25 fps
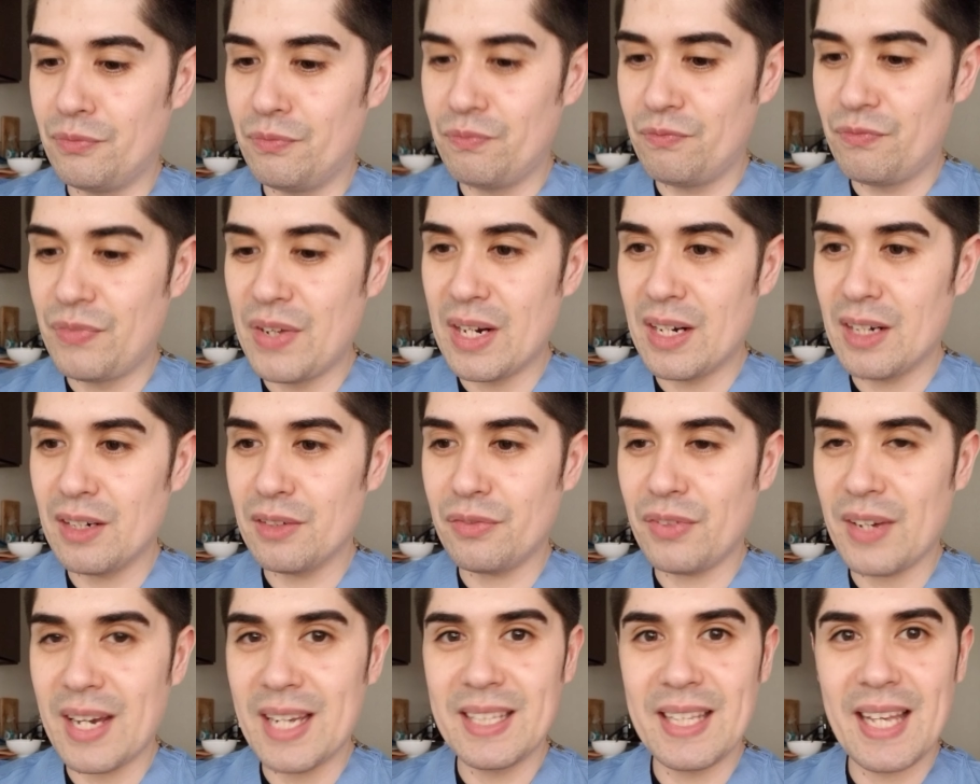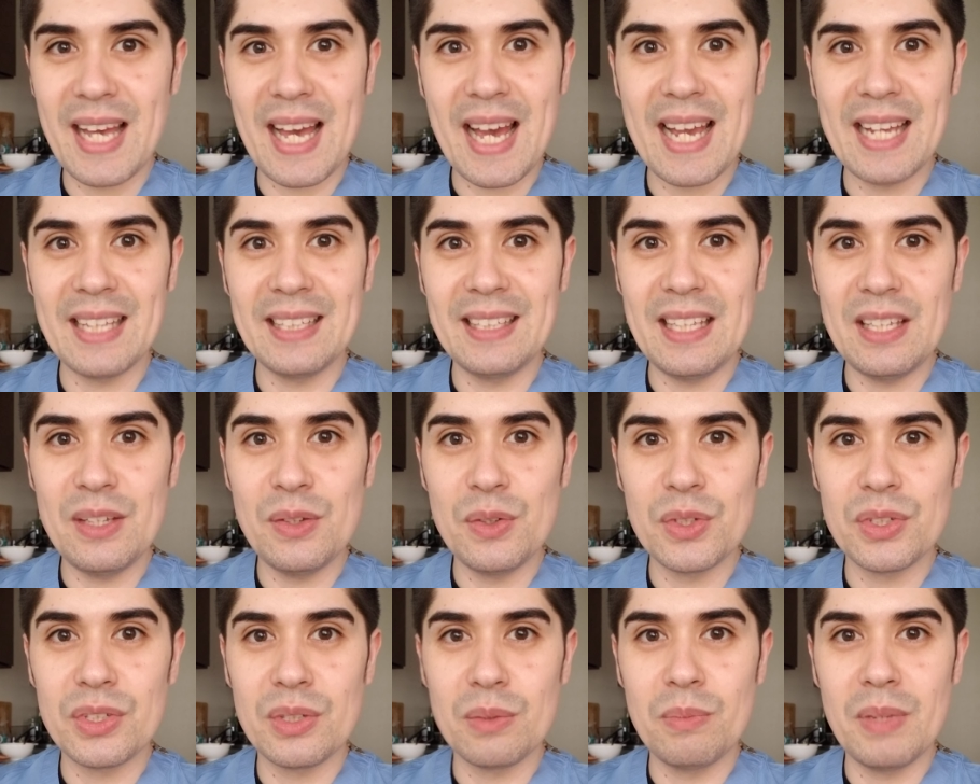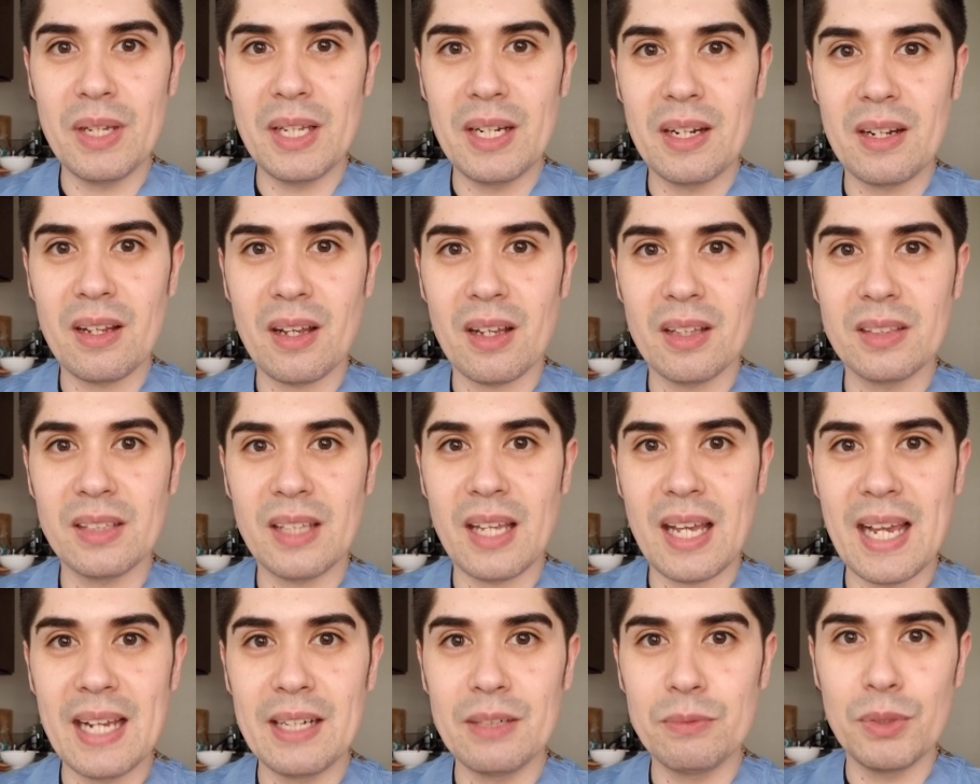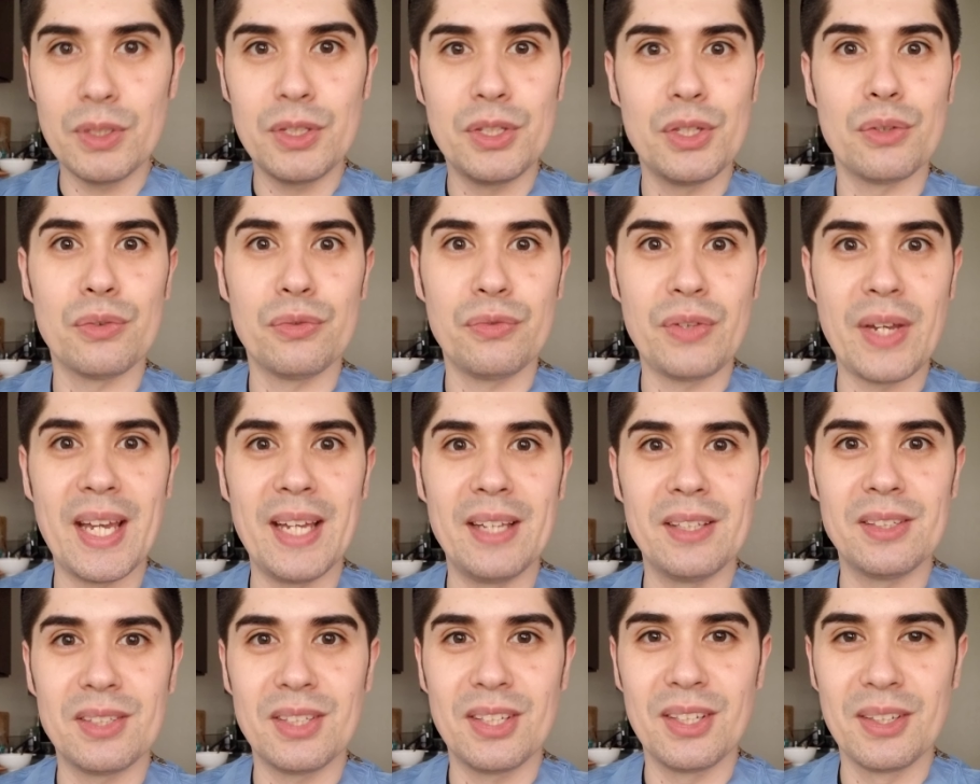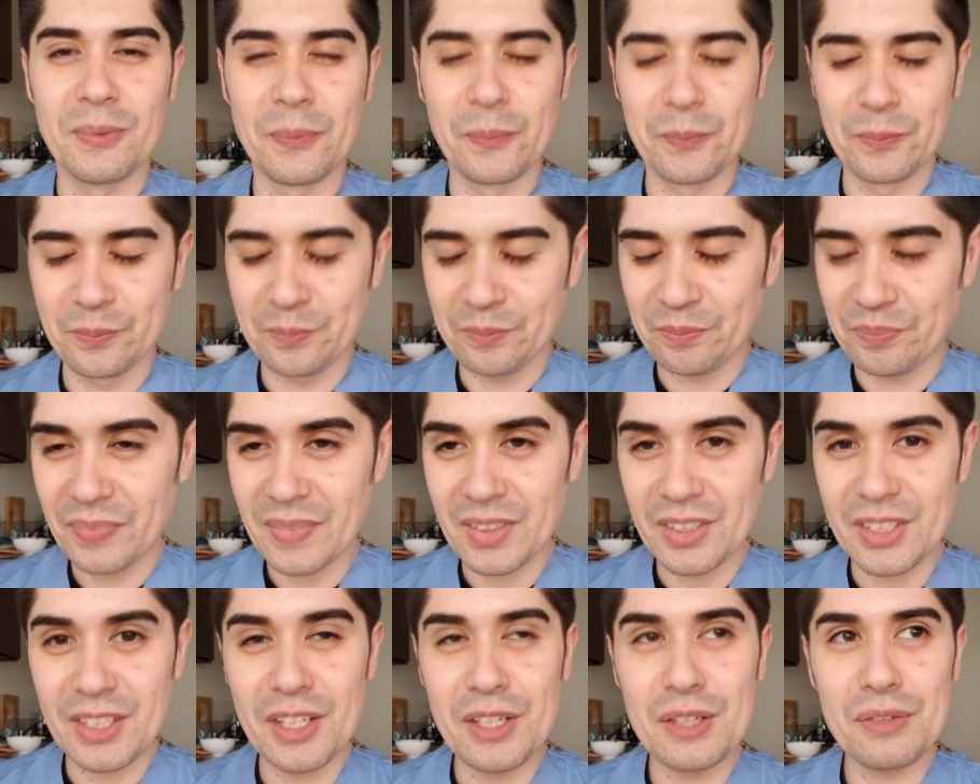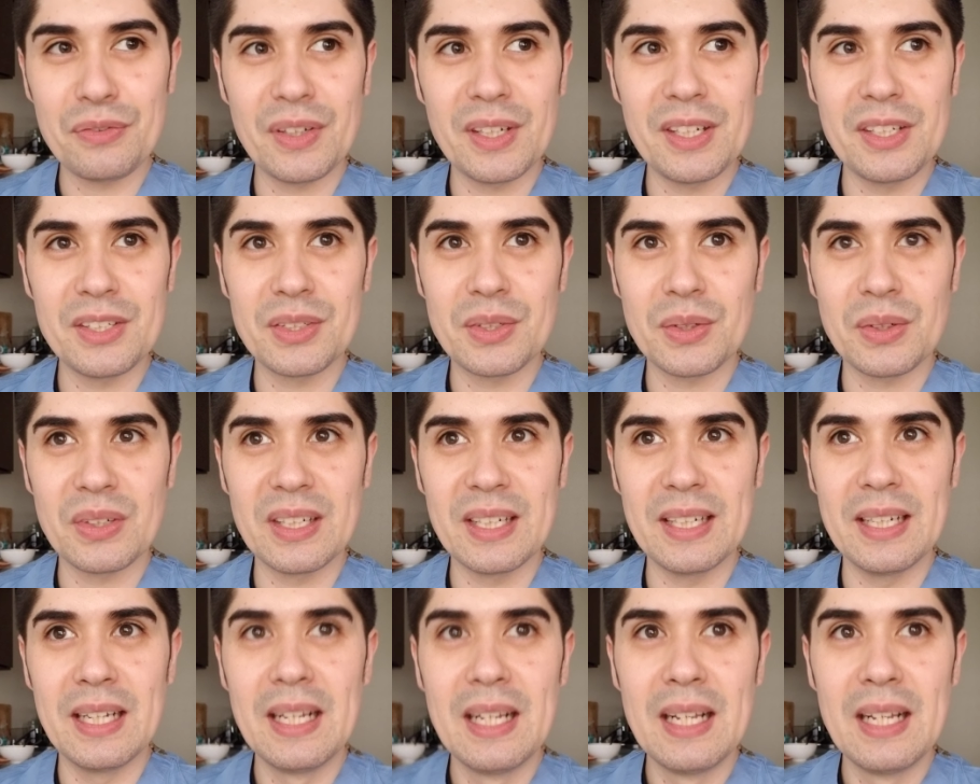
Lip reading: verify the ID you submitted online with your face. I'll tell you a funny story.